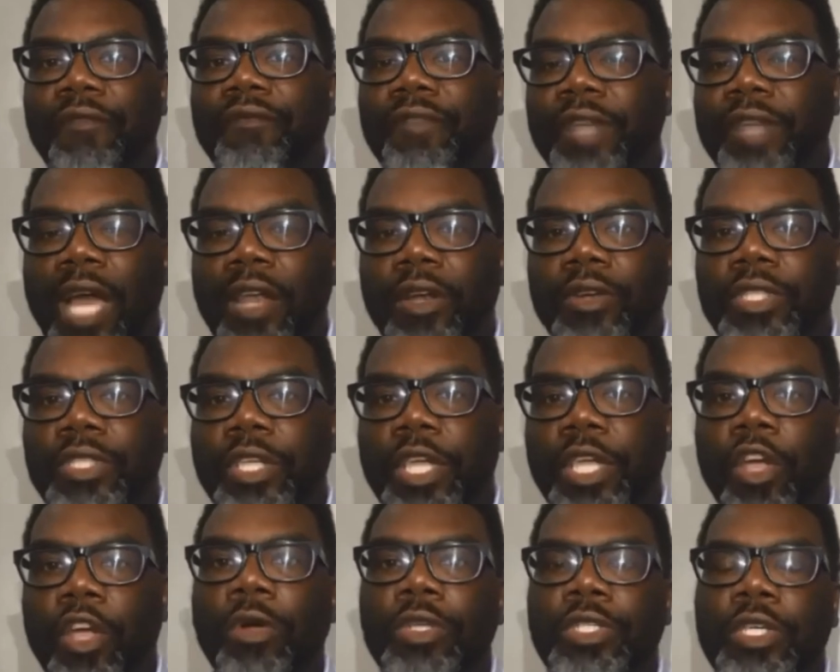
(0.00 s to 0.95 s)
dollars could
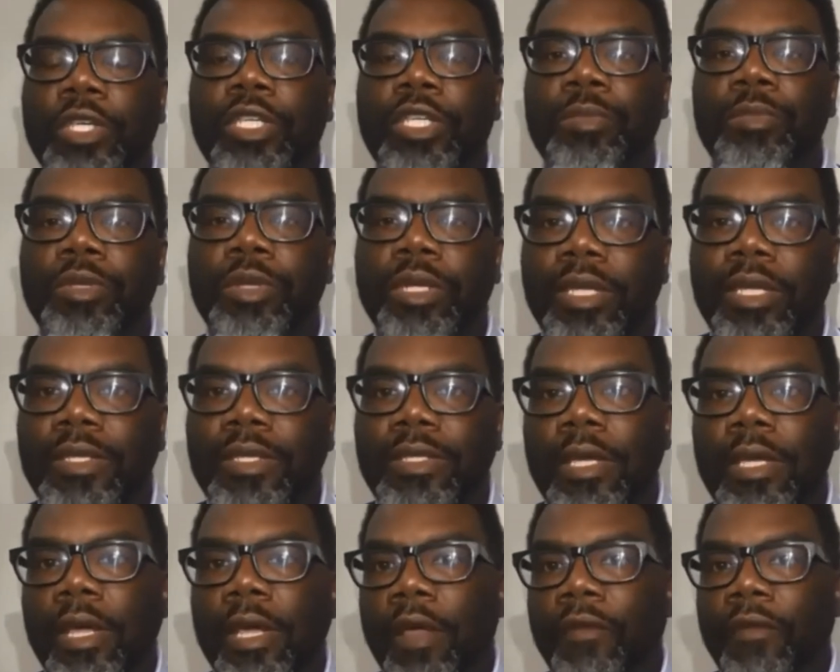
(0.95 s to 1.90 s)
go into communities
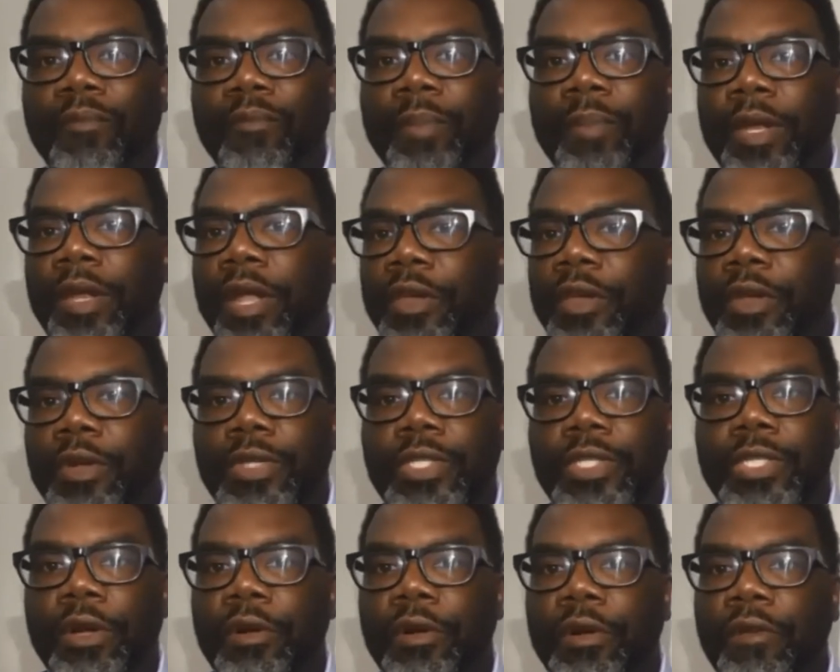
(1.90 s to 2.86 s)
that have been
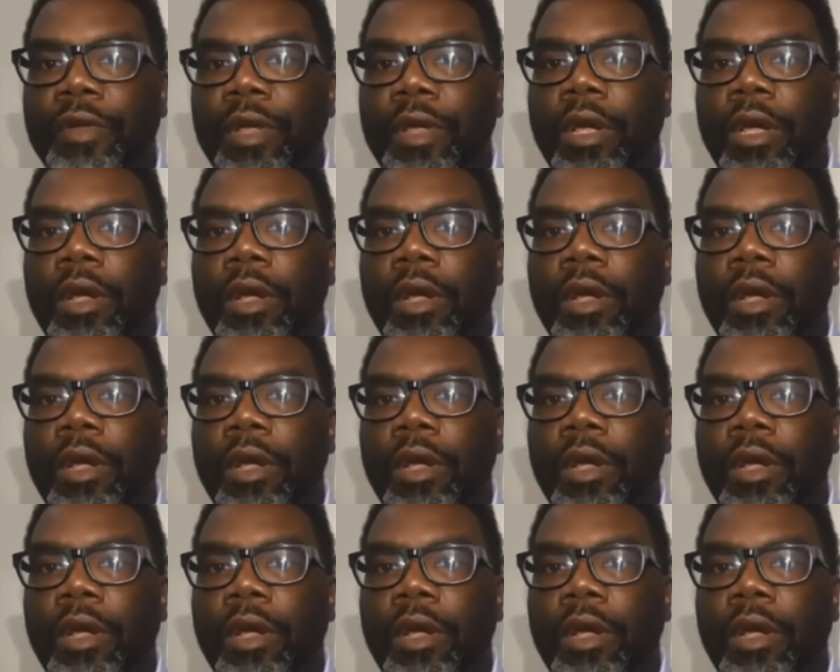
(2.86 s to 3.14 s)
underserved.